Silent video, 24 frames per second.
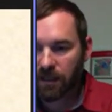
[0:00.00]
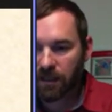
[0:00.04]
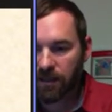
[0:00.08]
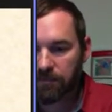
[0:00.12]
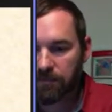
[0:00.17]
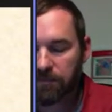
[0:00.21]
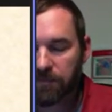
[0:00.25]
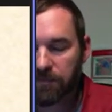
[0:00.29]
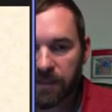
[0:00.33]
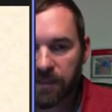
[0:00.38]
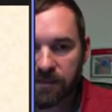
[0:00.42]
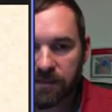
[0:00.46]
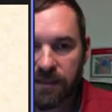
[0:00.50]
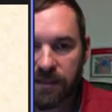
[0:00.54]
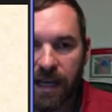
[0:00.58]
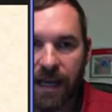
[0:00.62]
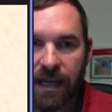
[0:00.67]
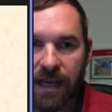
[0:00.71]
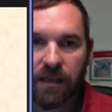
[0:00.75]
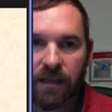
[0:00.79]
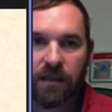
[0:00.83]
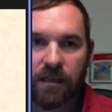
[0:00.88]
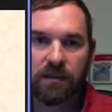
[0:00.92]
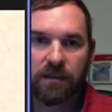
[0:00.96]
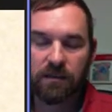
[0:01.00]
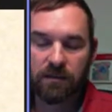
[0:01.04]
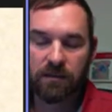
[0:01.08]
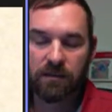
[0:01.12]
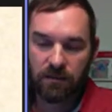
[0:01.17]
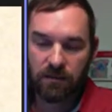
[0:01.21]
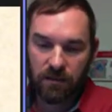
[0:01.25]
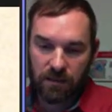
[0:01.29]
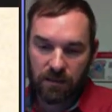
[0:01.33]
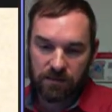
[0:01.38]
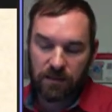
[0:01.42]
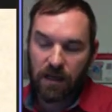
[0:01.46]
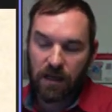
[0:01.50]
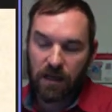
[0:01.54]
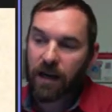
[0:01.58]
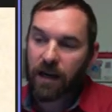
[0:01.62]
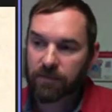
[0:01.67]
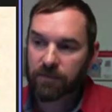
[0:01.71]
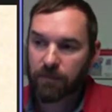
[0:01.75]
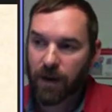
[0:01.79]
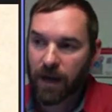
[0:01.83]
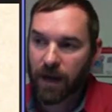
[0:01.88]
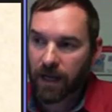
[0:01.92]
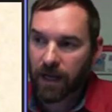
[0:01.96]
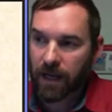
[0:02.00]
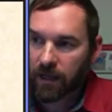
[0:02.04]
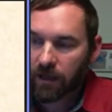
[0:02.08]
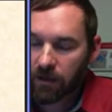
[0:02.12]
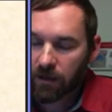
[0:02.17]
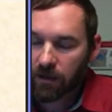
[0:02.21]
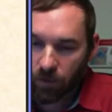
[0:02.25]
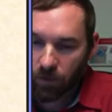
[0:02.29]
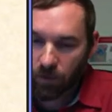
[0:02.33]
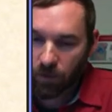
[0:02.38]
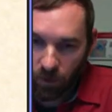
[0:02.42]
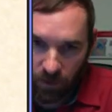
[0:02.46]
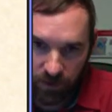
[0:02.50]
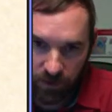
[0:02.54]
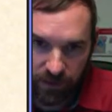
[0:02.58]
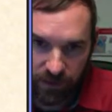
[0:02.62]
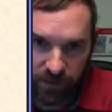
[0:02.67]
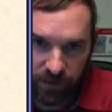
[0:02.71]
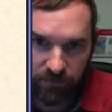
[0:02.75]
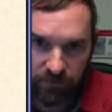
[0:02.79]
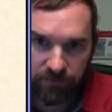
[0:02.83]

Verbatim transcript: Um, this data is not from I Oregon,